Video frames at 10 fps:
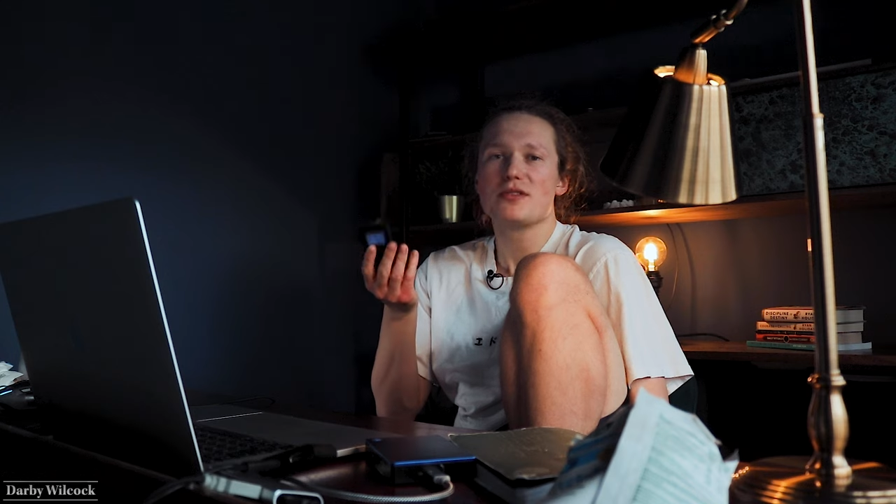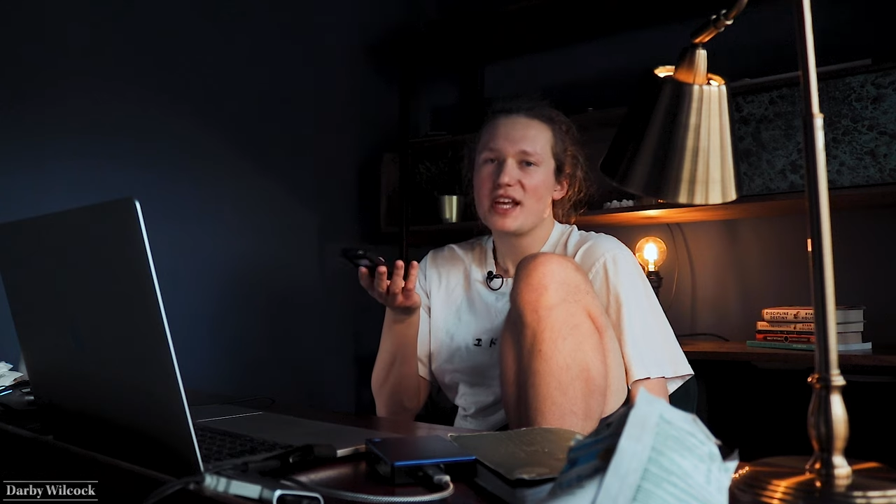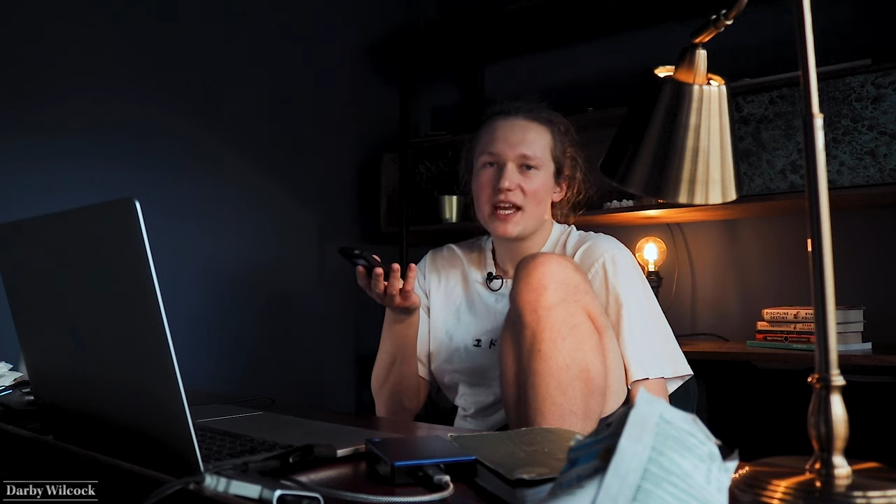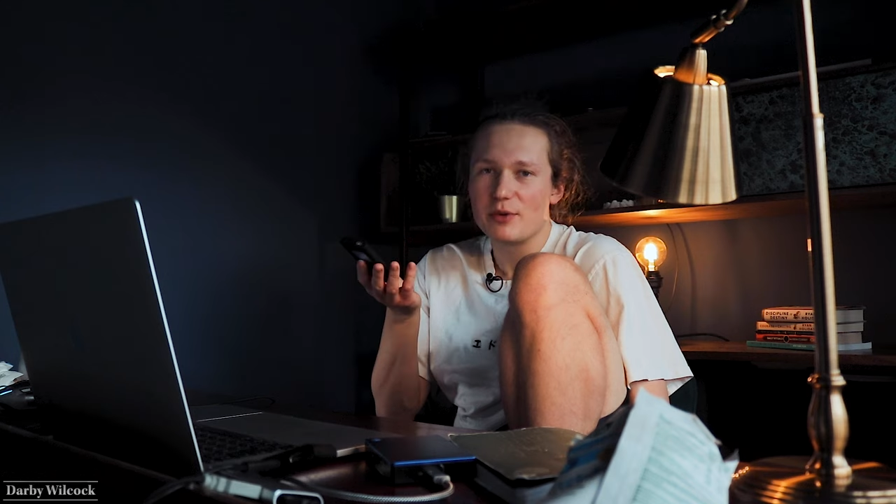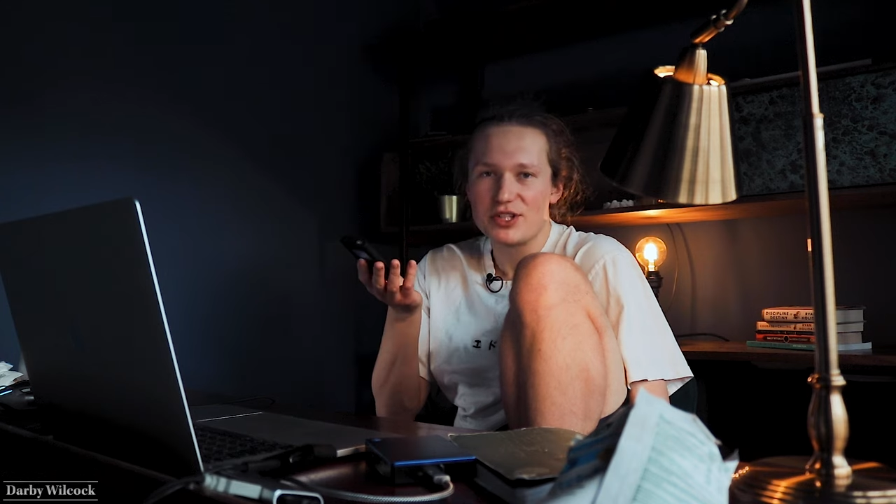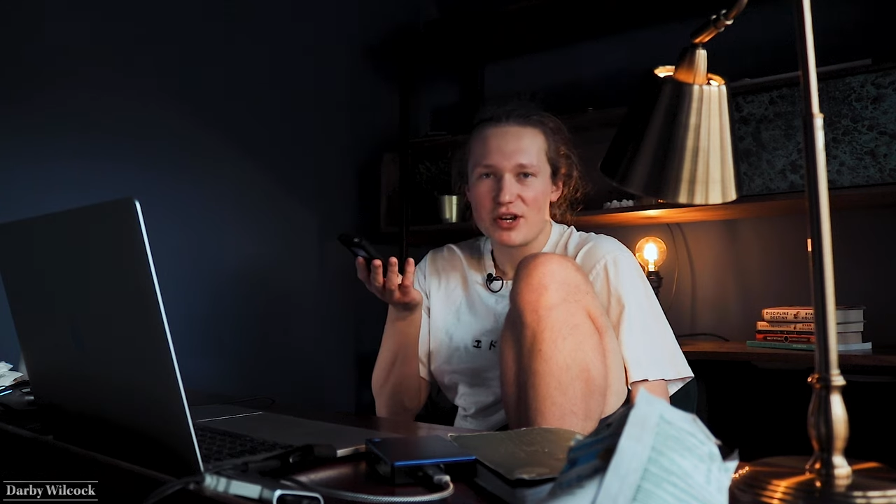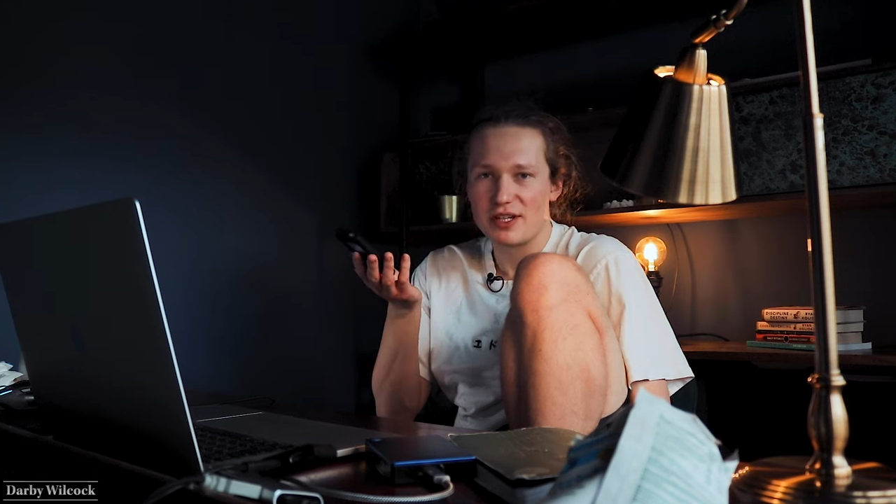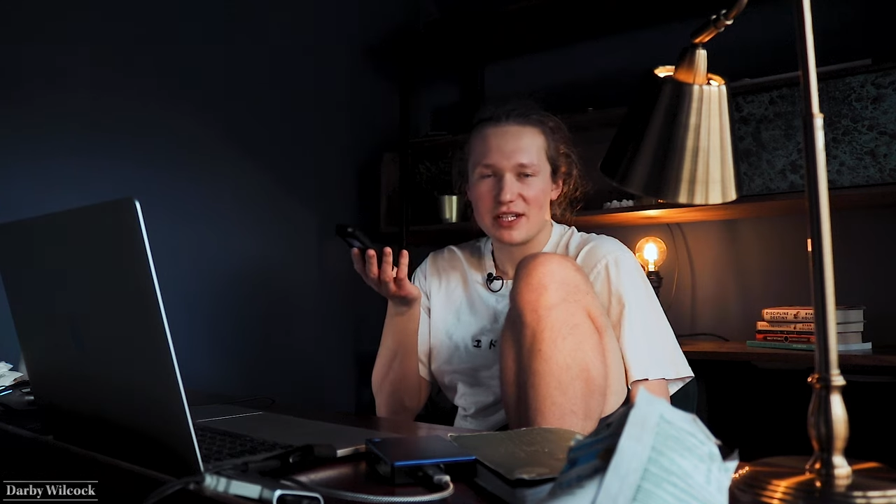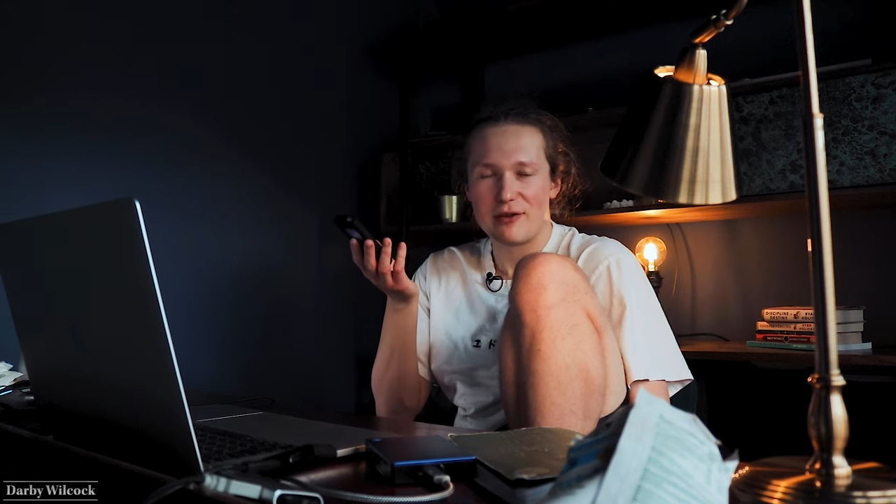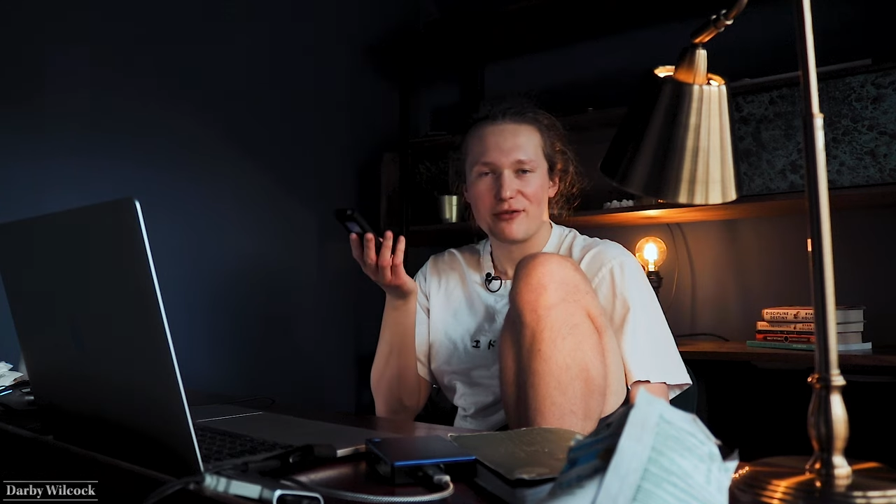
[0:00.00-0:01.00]
not saying we don't
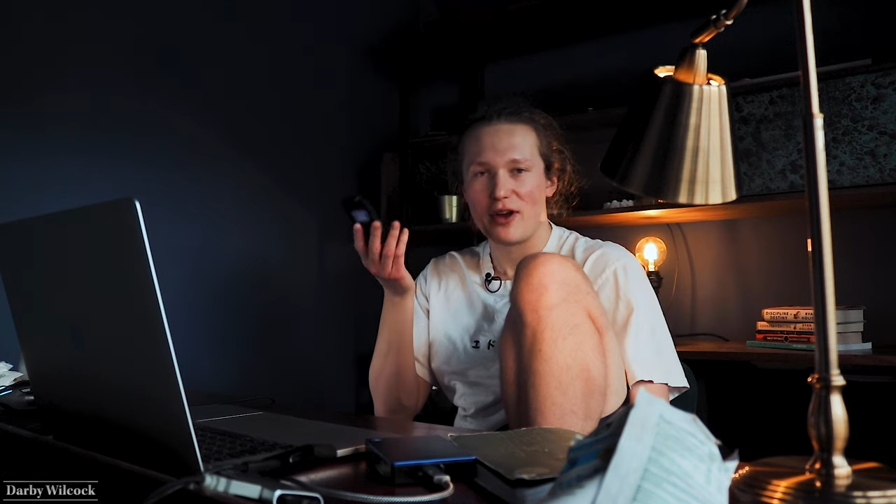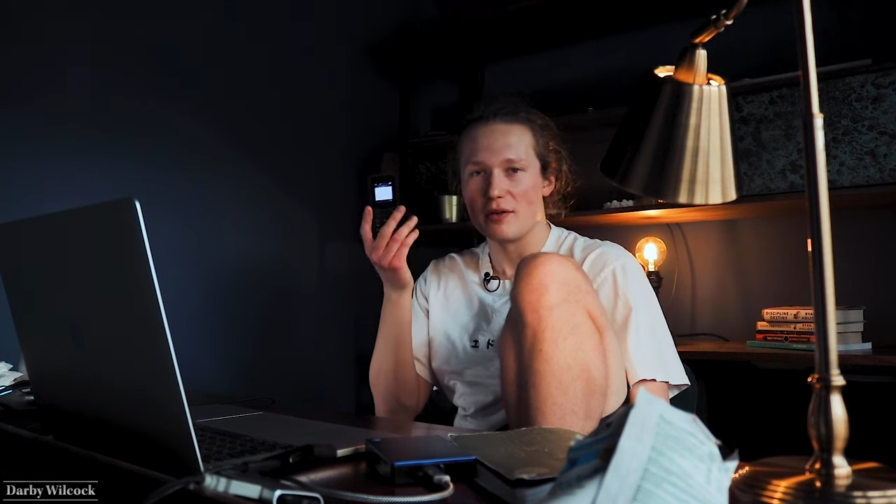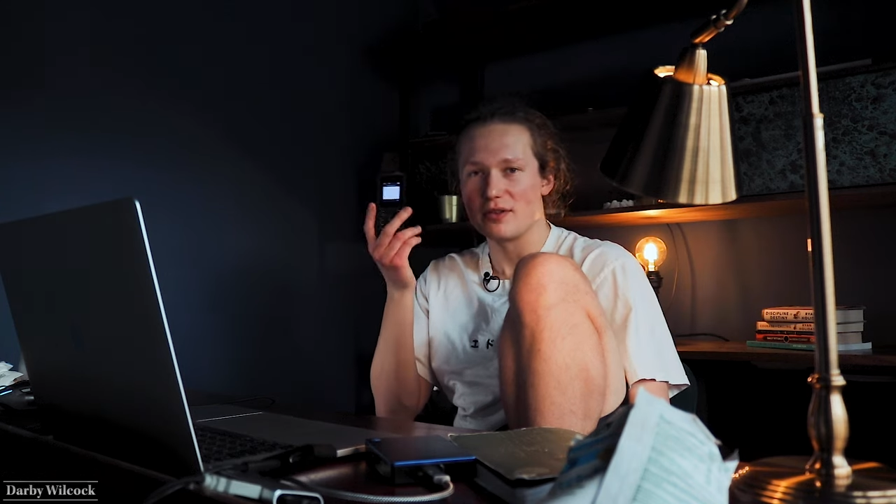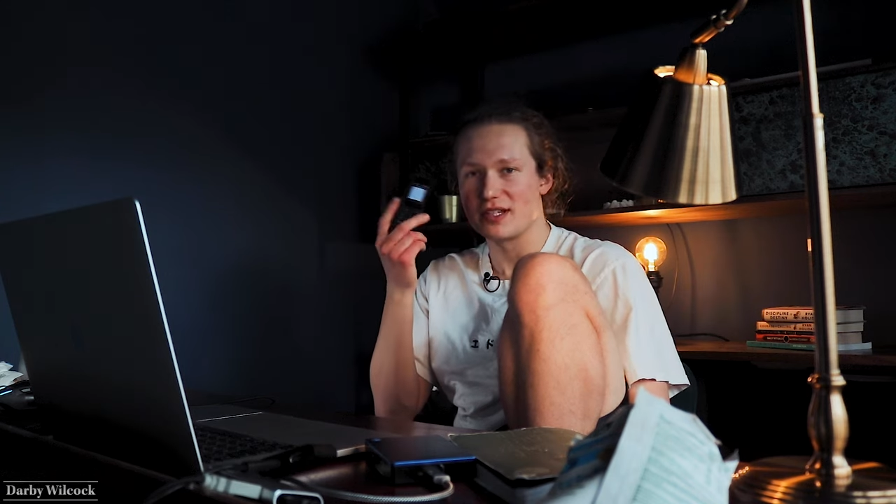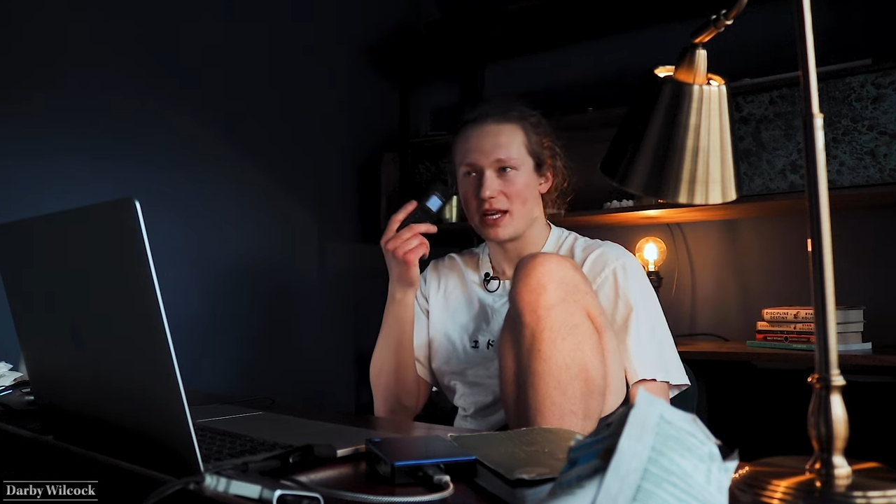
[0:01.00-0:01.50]
need our phones,